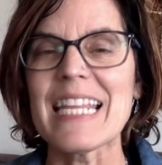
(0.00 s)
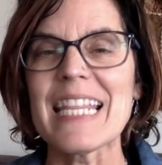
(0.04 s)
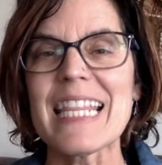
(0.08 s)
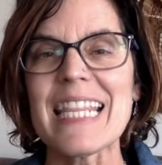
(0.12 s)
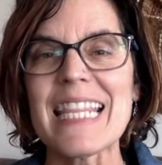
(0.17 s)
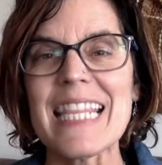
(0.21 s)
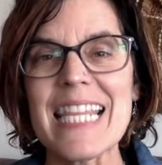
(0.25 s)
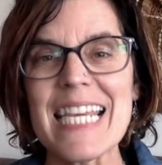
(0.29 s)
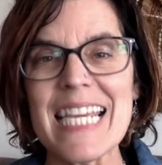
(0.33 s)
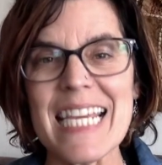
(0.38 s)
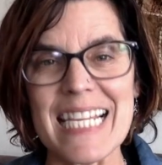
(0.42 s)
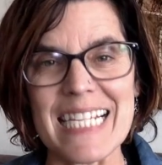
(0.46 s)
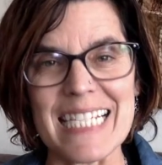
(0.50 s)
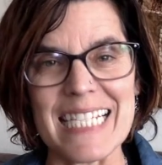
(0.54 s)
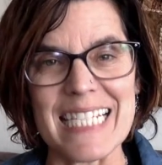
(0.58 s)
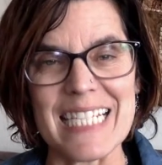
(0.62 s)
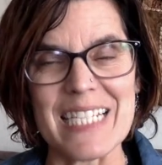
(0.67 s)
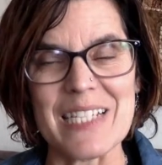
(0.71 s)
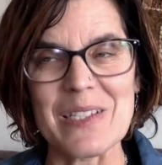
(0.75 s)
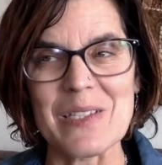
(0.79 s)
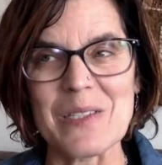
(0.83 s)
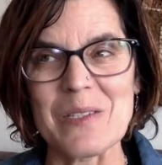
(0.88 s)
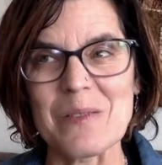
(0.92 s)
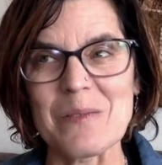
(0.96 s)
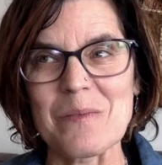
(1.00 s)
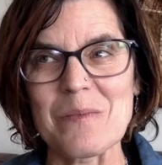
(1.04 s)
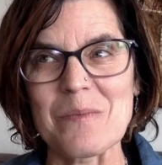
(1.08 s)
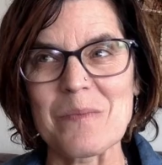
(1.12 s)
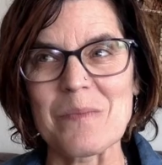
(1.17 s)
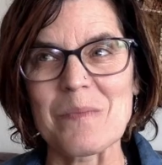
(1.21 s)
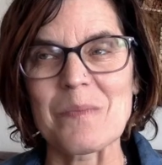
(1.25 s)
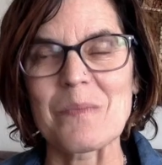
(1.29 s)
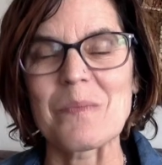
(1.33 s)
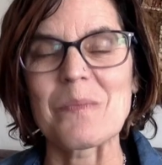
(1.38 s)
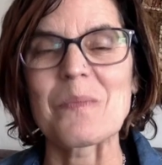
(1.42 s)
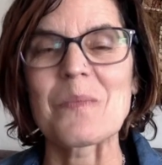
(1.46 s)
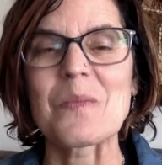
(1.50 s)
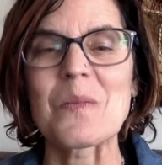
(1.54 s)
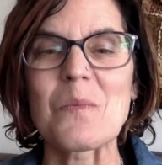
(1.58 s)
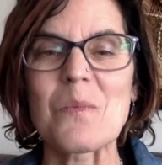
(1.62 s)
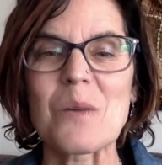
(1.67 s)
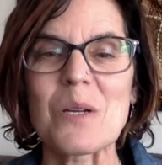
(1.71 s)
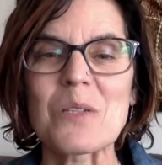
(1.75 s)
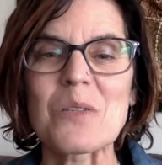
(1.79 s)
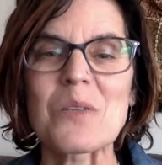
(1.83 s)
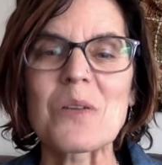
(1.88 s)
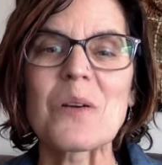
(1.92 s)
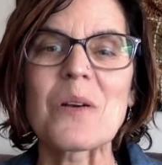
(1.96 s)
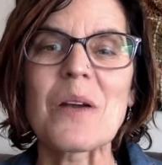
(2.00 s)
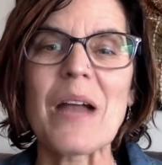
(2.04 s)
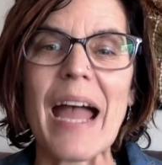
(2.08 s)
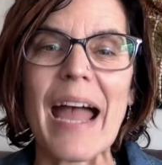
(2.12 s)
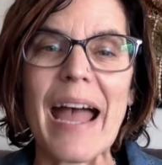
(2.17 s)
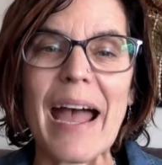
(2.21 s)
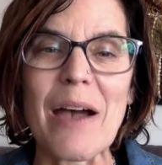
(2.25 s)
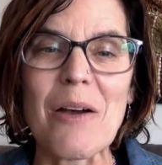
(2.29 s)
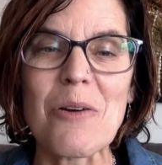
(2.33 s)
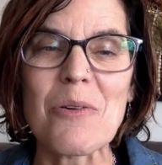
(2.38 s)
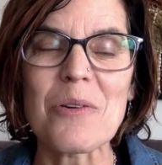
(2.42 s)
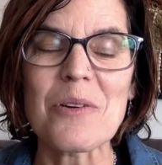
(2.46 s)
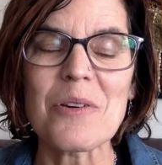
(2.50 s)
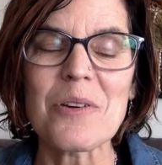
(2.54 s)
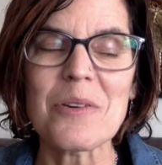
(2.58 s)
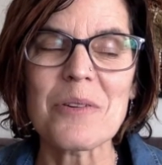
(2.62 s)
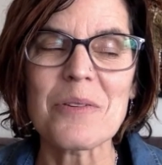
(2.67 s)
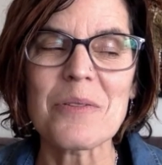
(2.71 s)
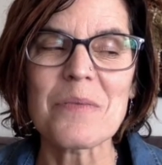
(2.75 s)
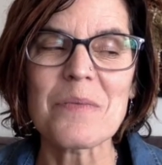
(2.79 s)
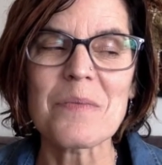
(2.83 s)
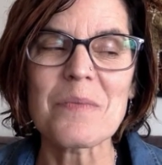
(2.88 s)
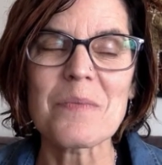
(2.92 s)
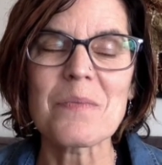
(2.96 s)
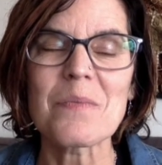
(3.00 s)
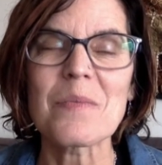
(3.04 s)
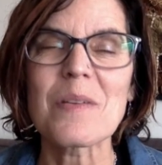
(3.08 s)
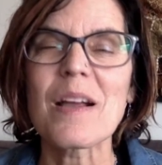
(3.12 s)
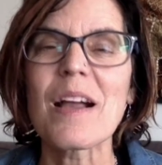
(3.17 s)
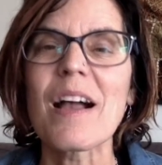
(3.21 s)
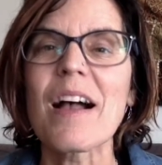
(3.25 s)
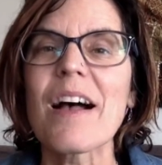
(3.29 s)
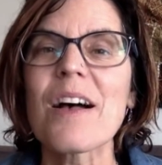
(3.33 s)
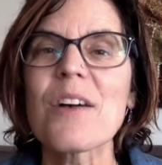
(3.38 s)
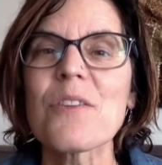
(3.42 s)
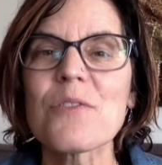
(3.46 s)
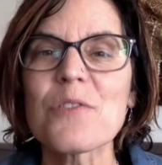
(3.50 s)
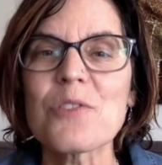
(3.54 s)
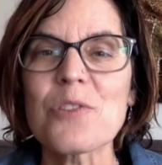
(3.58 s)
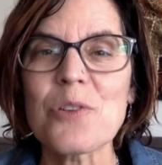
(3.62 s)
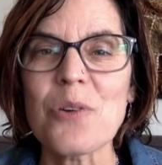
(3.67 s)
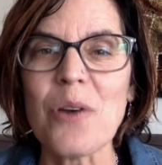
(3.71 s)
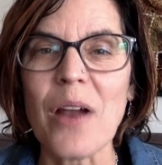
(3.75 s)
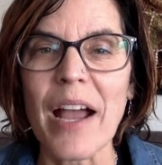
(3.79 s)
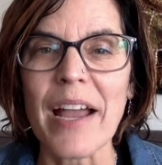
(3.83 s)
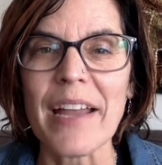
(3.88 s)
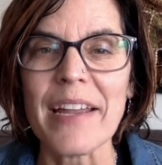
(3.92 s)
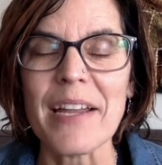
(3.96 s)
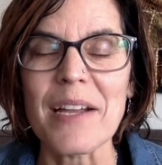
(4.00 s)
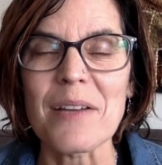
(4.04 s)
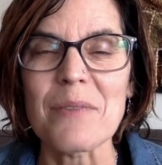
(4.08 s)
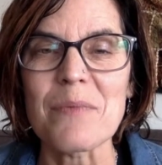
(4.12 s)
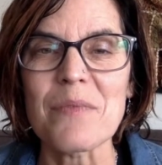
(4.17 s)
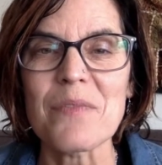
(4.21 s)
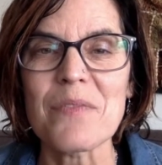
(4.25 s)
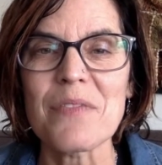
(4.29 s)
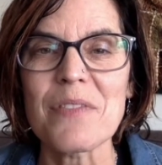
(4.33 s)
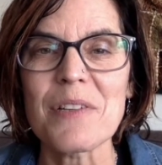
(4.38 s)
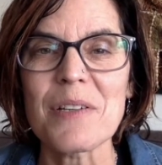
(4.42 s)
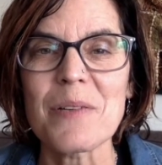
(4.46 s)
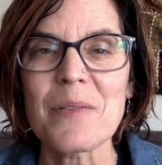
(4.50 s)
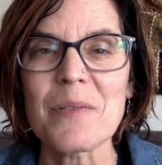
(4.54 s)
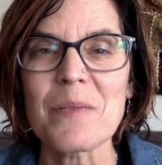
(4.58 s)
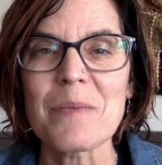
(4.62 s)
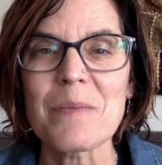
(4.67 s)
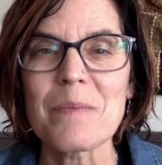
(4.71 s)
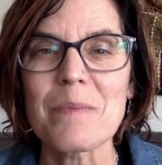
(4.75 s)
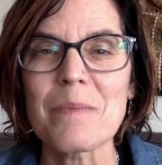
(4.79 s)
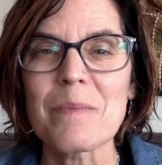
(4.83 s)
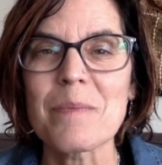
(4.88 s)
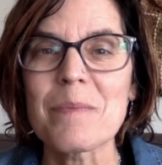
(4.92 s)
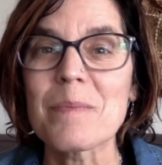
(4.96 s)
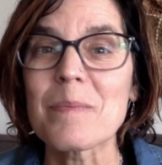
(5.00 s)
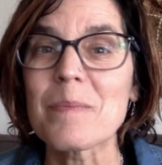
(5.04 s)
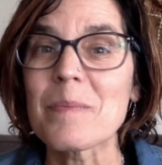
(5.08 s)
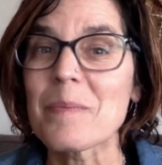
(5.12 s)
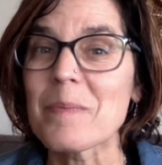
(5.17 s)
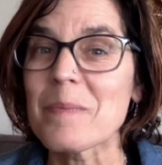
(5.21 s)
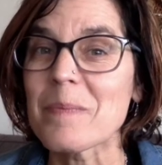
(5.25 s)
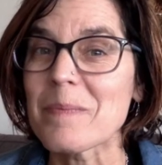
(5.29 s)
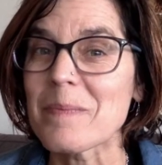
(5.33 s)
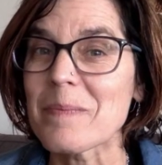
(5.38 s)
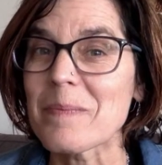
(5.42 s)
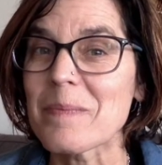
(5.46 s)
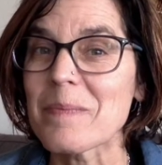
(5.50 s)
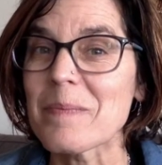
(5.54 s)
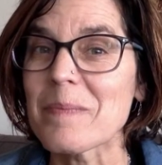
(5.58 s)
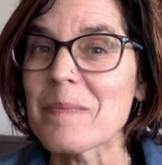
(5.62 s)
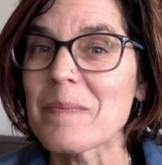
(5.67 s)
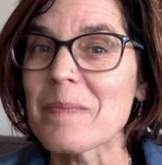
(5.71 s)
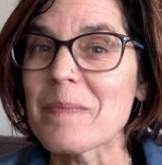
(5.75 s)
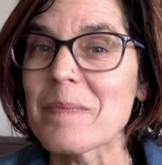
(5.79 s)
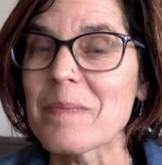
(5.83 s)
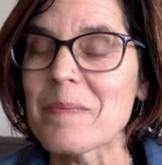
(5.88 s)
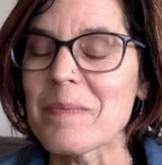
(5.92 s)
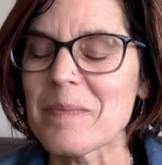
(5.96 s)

This was her hour of triumph. Hmm.